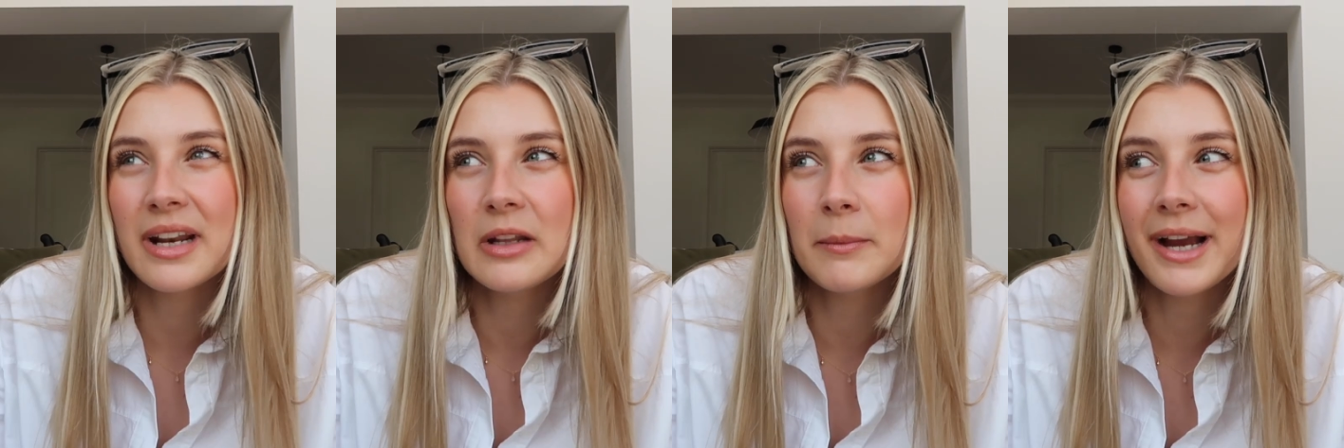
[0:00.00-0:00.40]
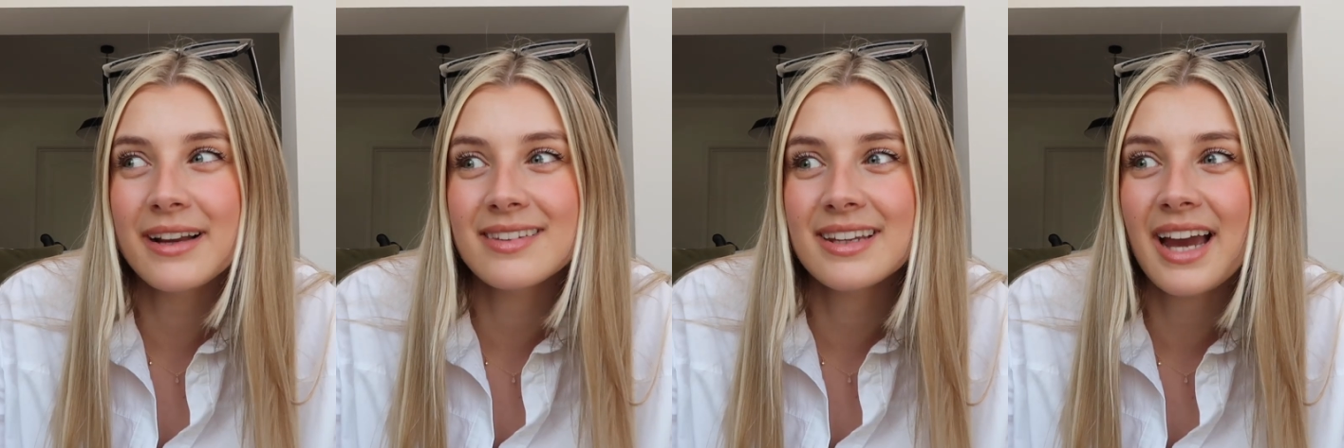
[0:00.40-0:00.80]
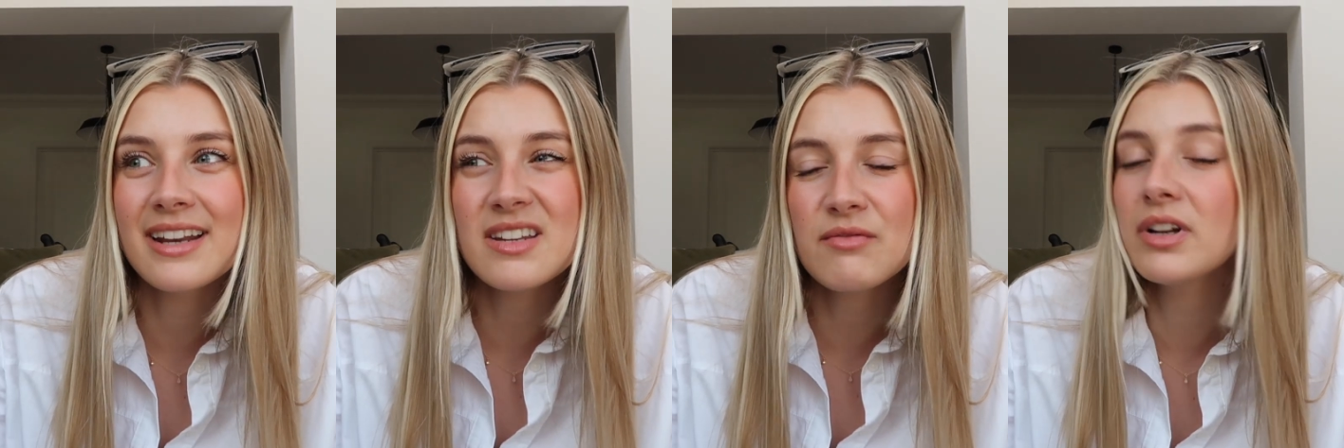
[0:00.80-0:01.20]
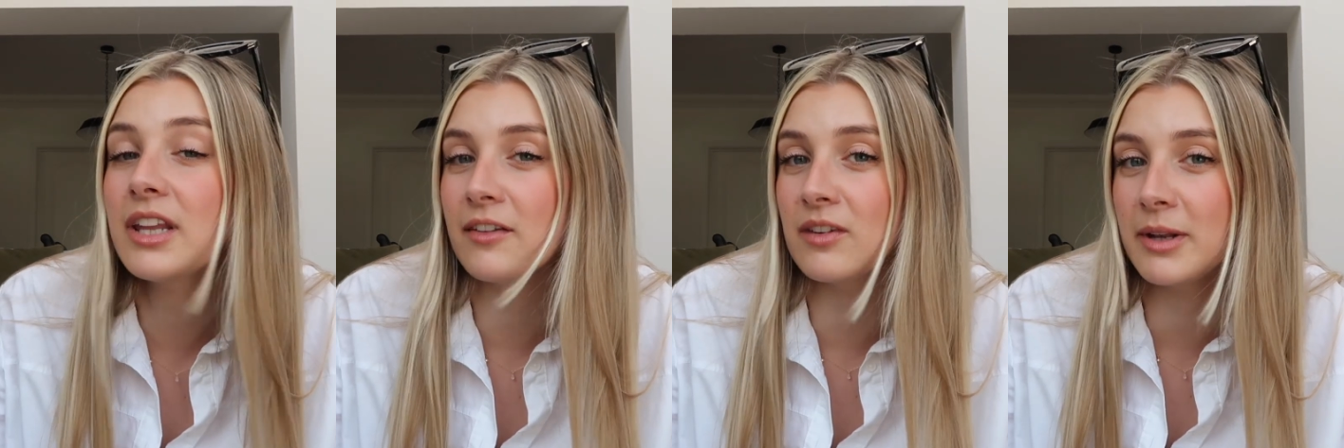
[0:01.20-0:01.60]
I look back at it. I didn't really
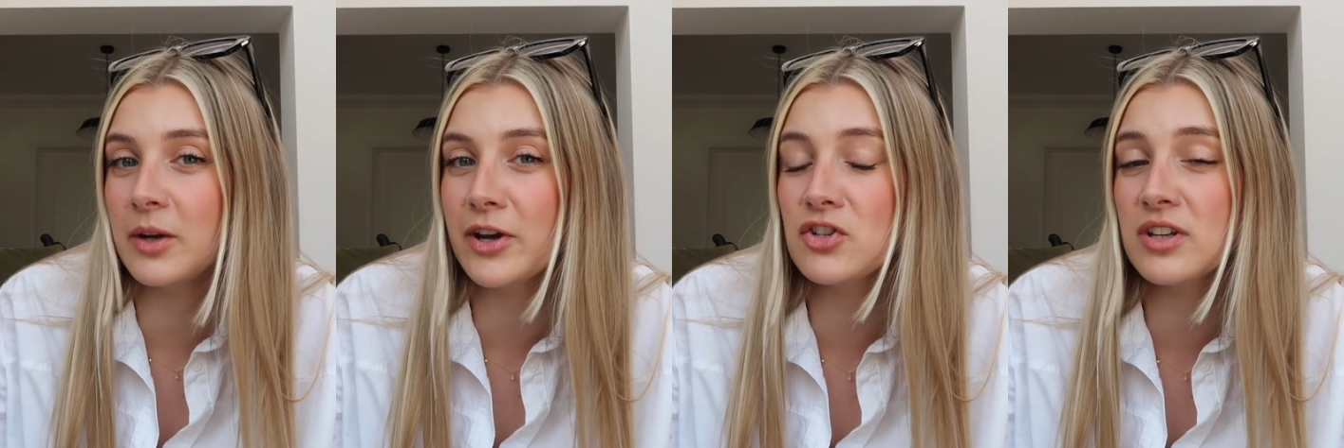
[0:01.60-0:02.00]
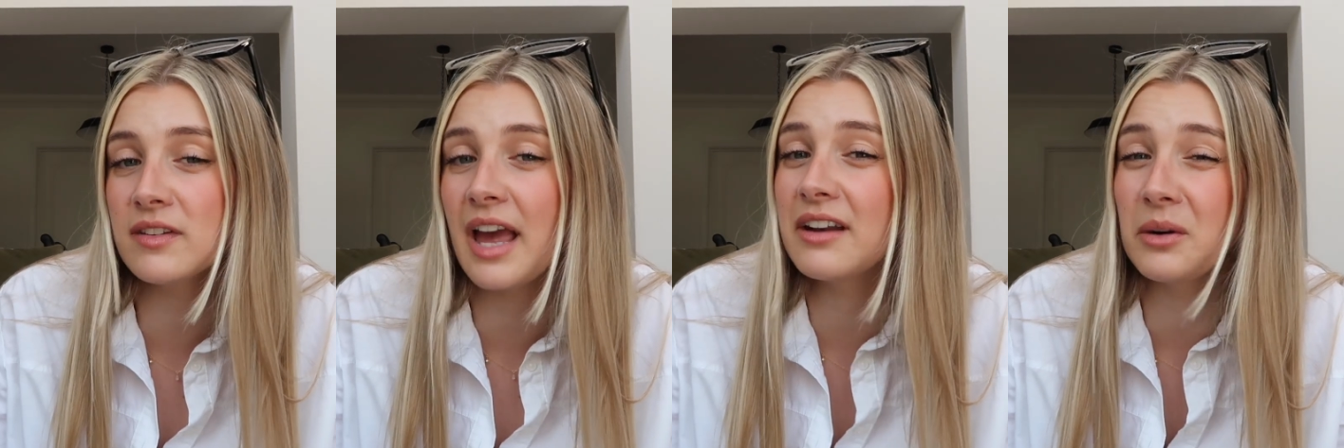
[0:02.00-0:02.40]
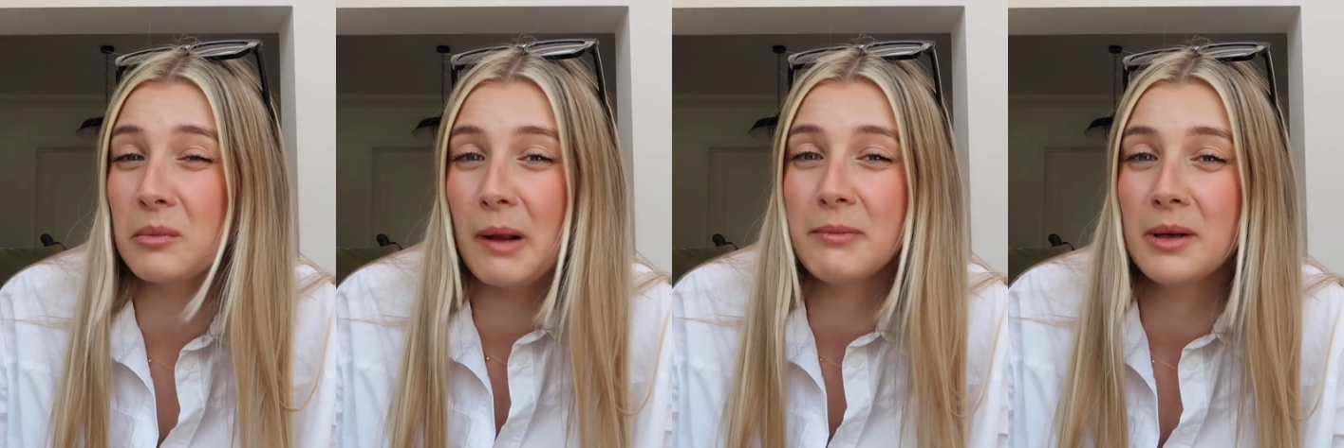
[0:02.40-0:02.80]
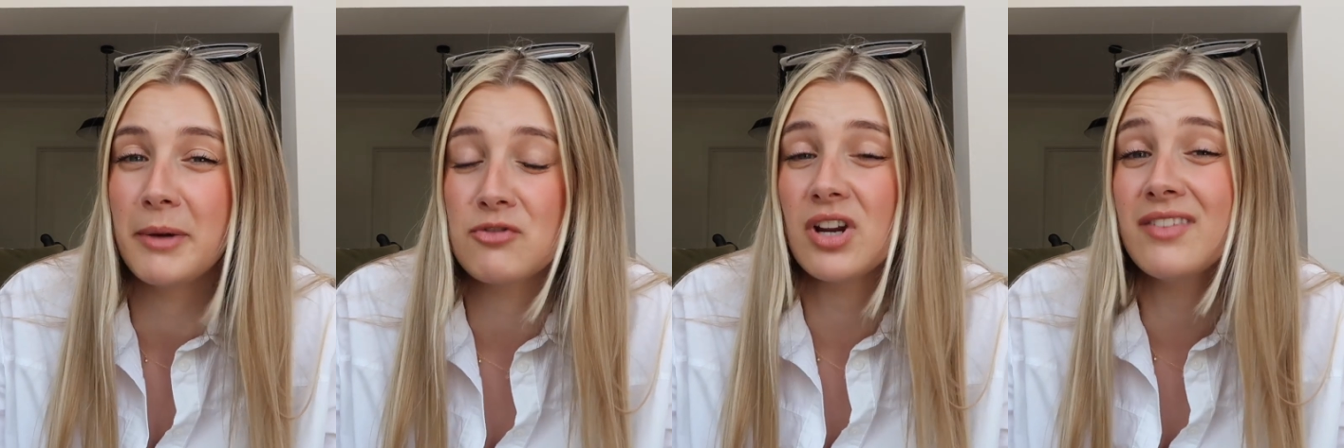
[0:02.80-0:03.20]
answer many questions. I ended up rambling
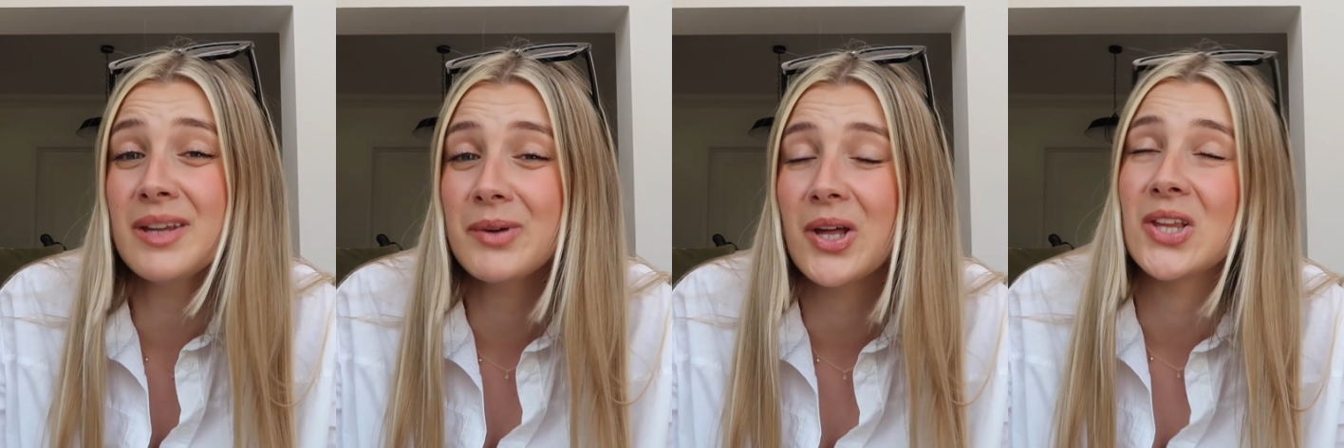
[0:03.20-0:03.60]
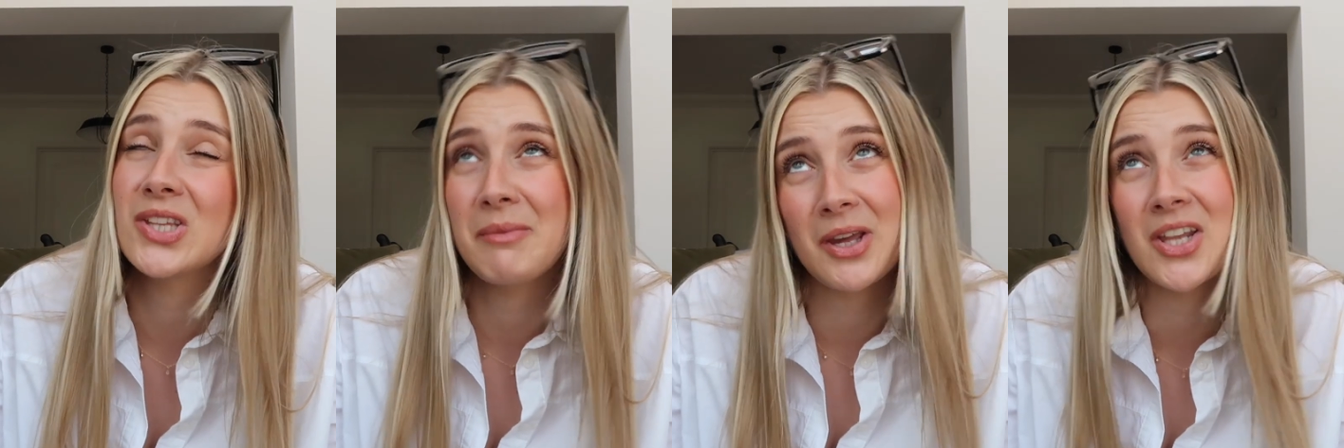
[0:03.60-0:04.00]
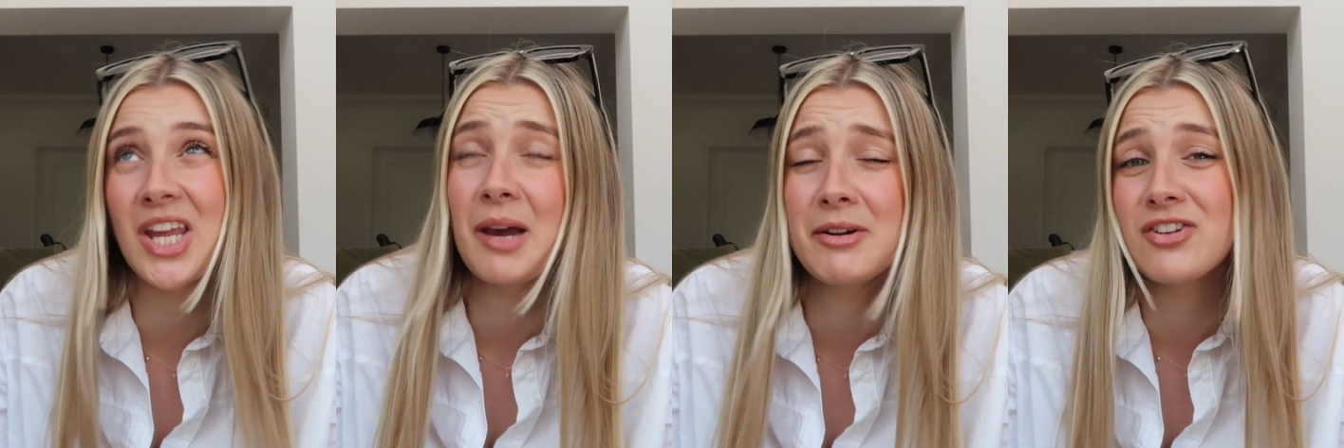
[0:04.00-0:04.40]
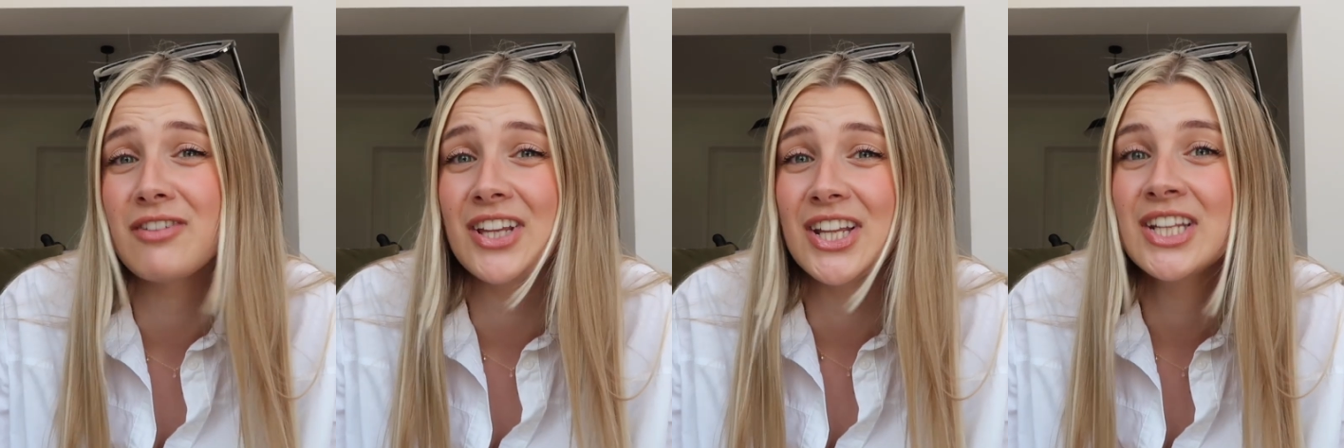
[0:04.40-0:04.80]
about travelling because oh my god, yeah, I went
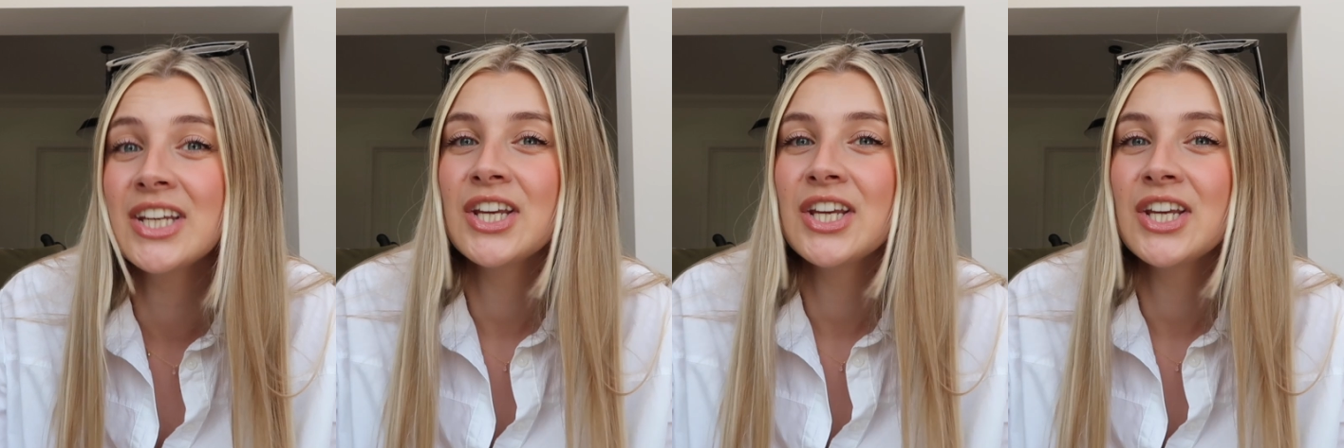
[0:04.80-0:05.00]
travelling.